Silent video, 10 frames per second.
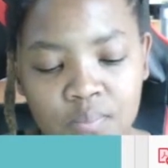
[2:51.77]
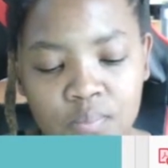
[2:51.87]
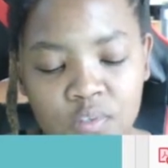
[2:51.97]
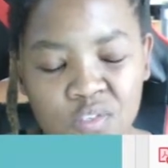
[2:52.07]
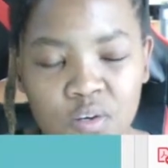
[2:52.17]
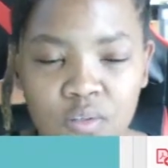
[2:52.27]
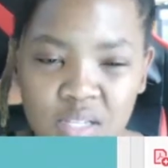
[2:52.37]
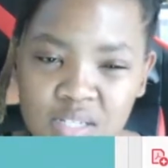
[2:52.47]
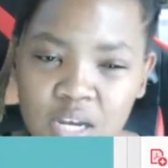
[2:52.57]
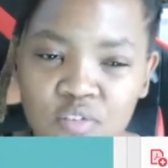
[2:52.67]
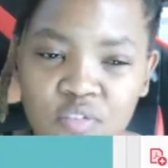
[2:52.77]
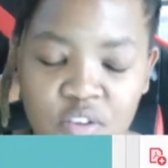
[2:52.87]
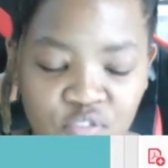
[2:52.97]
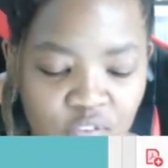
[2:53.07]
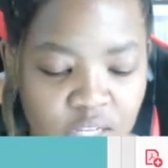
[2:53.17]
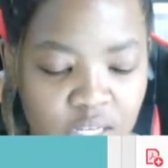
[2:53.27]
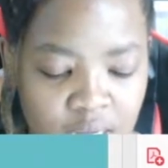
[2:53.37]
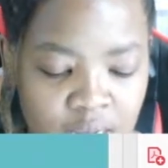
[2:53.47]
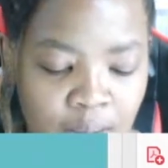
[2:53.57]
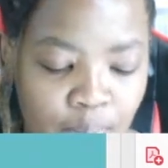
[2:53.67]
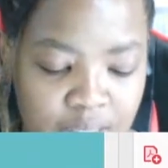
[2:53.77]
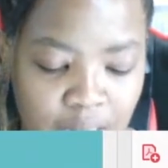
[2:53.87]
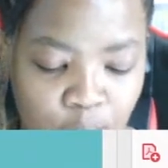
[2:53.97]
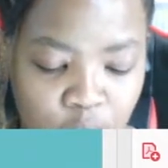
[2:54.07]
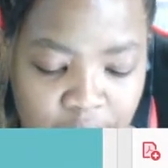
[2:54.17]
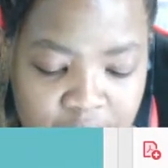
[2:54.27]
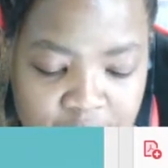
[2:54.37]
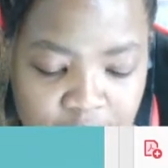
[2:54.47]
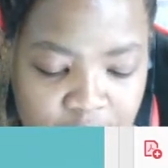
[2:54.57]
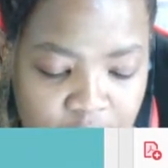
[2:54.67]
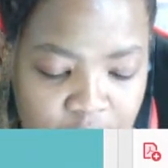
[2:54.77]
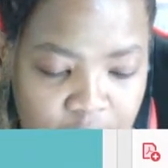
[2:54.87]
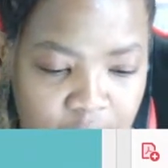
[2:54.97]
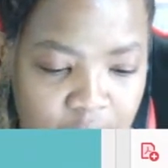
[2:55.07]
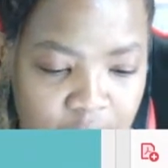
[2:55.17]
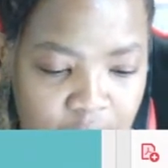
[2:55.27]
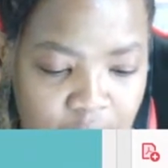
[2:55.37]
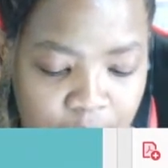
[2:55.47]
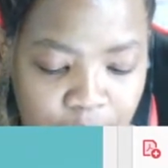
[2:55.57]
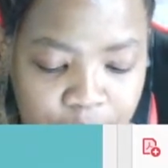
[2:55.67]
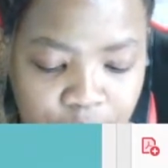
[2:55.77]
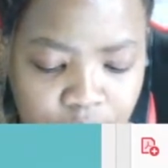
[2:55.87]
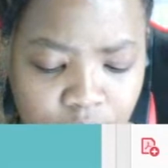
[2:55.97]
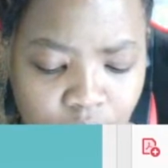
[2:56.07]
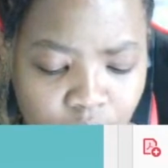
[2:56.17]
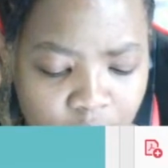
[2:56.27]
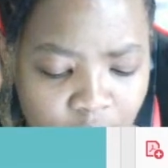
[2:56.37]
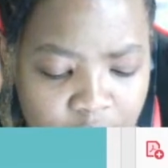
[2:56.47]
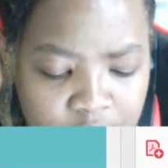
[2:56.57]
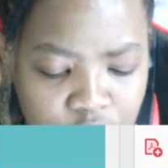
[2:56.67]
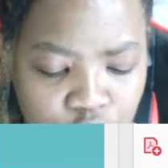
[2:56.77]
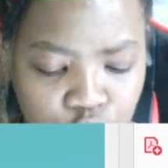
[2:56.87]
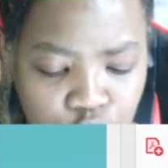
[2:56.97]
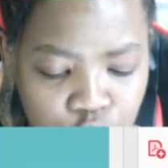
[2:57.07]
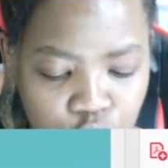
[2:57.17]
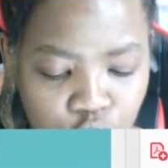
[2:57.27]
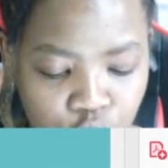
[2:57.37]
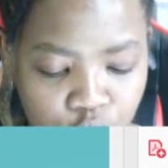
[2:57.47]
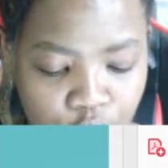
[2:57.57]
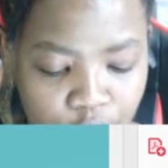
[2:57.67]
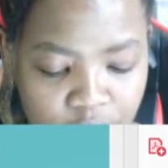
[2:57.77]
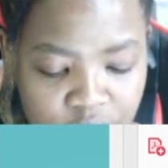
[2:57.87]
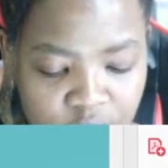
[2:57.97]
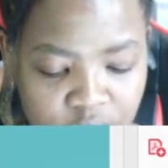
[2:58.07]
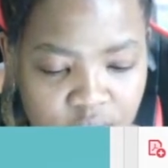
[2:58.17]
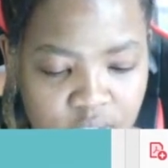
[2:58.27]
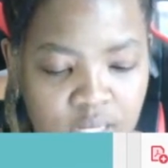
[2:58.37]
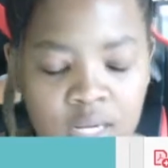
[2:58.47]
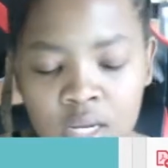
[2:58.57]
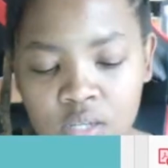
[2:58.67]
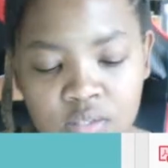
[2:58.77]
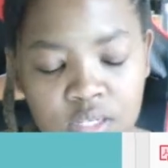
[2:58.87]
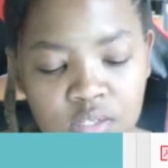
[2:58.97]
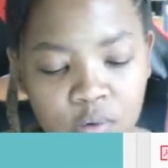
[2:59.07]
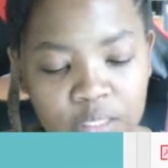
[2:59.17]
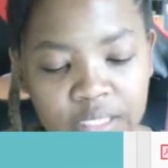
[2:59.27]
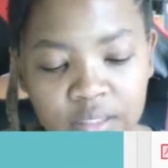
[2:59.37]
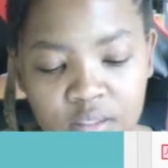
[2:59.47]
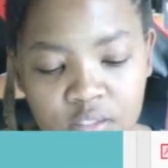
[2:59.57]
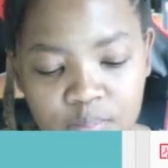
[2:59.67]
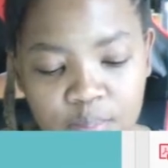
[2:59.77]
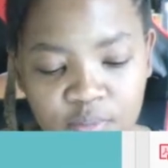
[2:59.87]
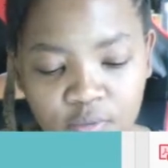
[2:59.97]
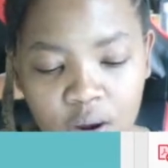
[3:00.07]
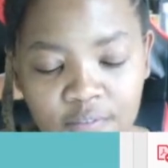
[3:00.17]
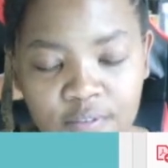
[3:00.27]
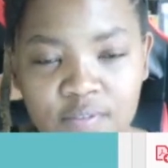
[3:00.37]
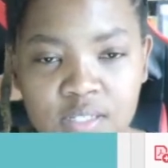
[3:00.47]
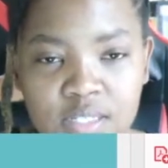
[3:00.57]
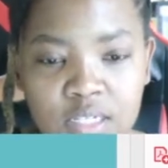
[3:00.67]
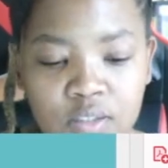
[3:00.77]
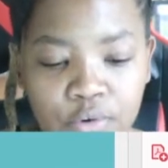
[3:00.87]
So that's kind of iffy. But I'm going to enter here 82 June Crest. See, so it kills me before I've even said